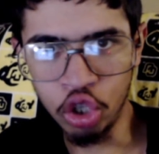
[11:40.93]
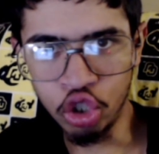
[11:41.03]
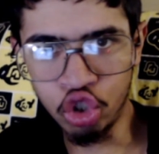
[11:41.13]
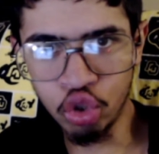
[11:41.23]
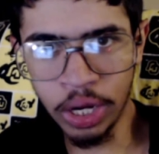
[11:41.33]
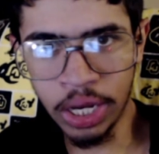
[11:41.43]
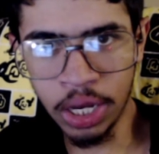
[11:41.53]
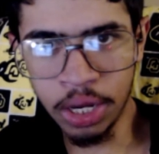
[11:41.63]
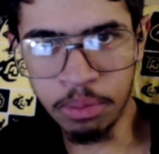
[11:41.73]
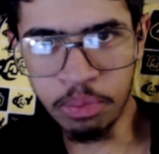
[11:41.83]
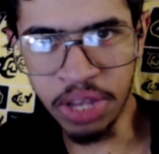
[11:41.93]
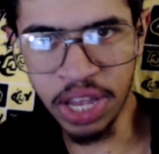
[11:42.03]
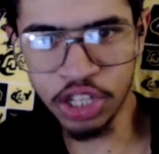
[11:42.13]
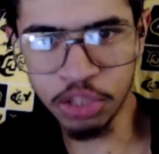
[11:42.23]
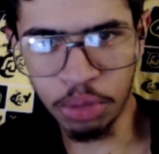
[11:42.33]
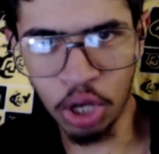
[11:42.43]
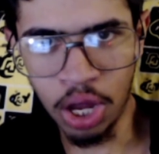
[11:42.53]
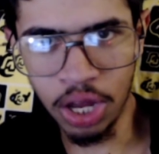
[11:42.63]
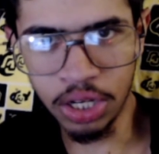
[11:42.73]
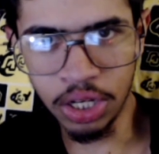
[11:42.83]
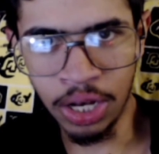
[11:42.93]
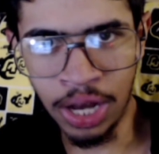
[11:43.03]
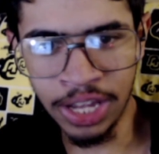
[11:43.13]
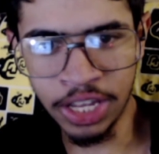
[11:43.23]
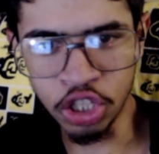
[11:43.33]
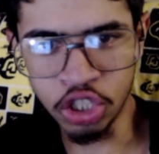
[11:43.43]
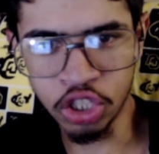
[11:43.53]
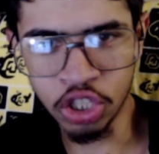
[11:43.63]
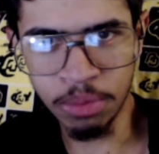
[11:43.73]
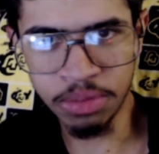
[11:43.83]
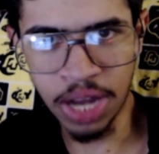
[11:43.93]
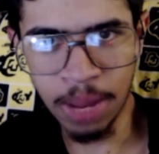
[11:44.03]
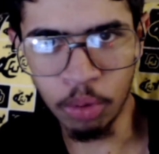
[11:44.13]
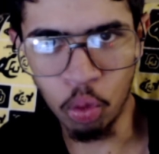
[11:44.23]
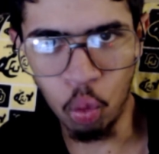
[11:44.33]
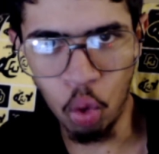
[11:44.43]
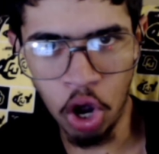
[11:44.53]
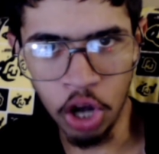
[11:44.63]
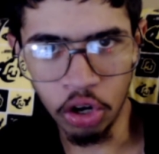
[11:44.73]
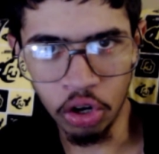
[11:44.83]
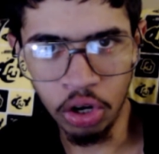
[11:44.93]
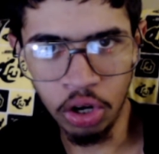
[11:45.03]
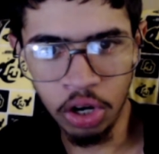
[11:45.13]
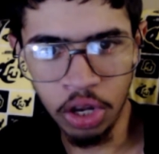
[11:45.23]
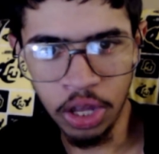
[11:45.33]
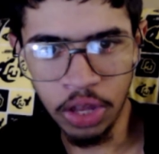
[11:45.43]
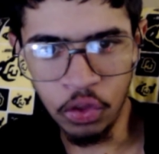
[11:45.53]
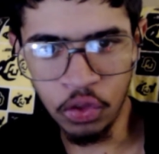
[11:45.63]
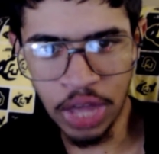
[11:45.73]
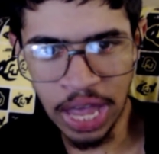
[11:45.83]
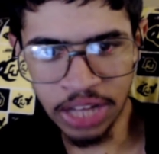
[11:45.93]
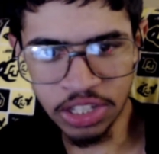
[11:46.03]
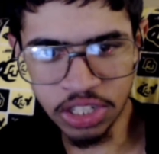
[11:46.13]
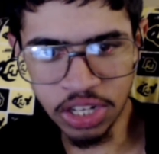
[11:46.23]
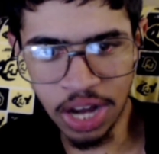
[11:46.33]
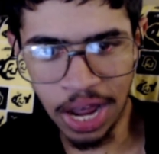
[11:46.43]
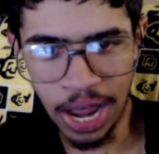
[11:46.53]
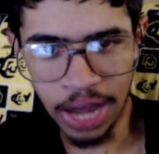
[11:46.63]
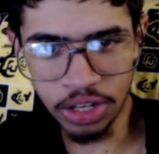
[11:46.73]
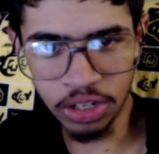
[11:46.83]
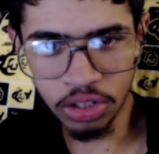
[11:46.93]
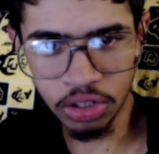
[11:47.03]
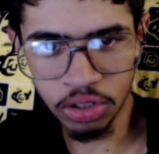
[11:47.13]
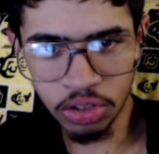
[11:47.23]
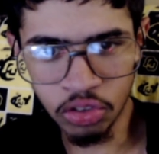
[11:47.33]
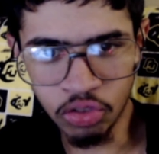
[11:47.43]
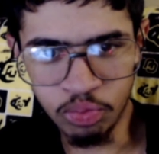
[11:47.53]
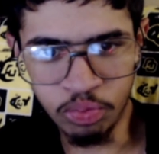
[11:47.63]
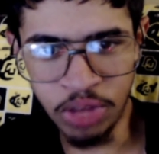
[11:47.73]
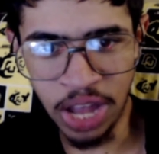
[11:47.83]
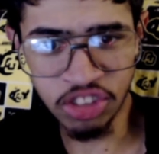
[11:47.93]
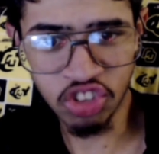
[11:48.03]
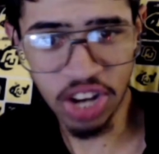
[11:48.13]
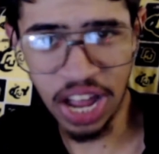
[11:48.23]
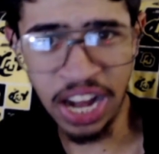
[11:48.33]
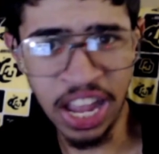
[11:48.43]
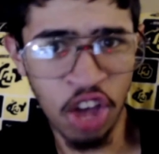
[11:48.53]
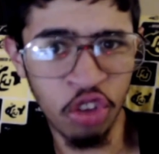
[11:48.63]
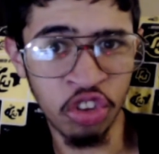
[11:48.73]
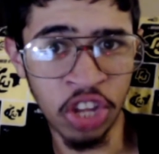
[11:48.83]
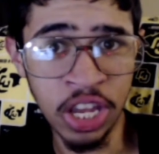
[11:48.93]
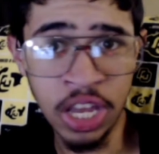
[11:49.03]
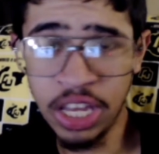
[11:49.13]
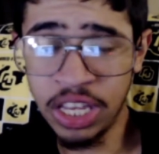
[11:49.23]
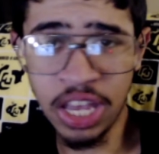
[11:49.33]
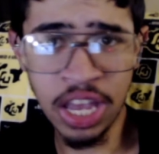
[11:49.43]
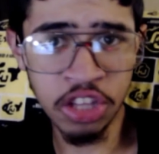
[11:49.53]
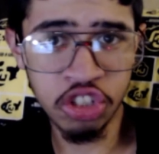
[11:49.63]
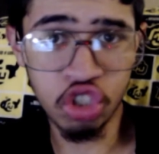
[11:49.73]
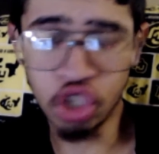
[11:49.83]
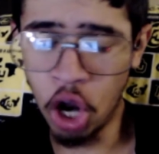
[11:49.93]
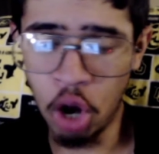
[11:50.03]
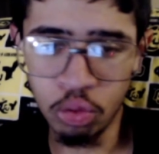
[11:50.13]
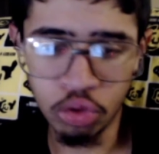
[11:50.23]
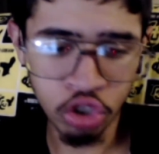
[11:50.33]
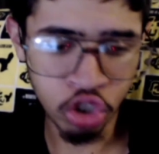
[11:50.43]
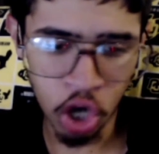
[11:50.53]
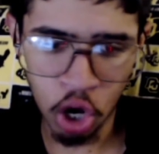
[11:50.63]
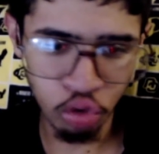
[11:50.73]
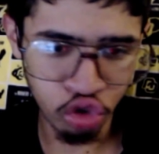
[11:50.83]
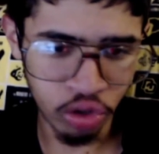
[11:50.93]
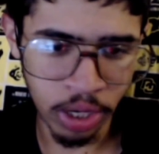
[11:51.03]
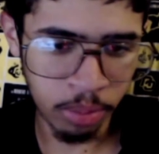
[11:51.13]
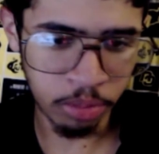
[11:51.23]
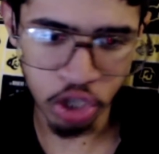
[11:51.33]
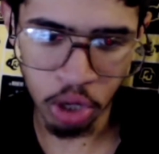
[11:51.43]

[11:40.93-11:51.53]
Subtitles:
drinking pig's blood like it's some type of water. That's not healthy. Kids, don't drink